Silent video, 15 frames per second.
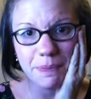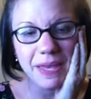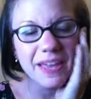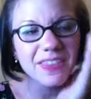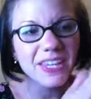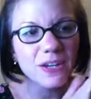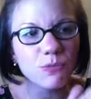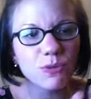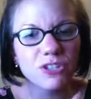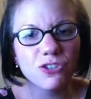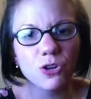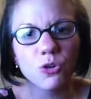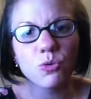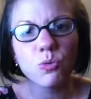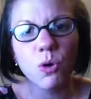and the
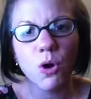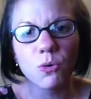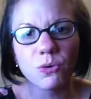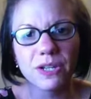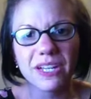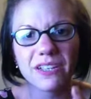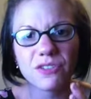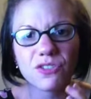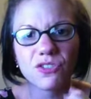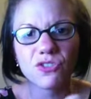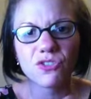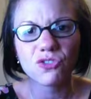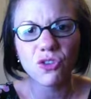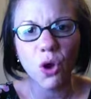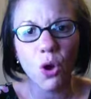original quote is
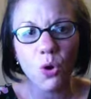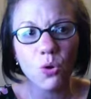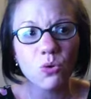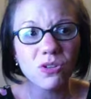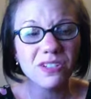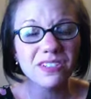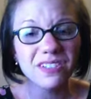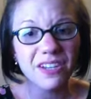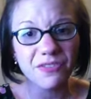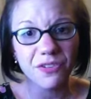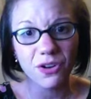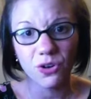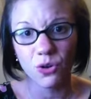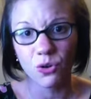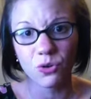so
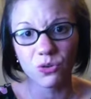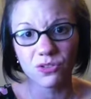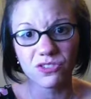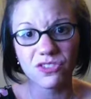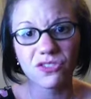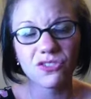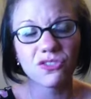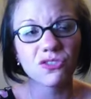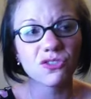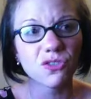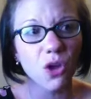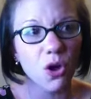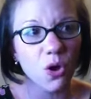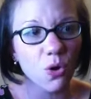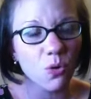difficult,
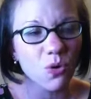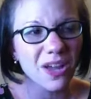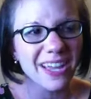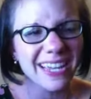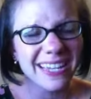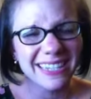so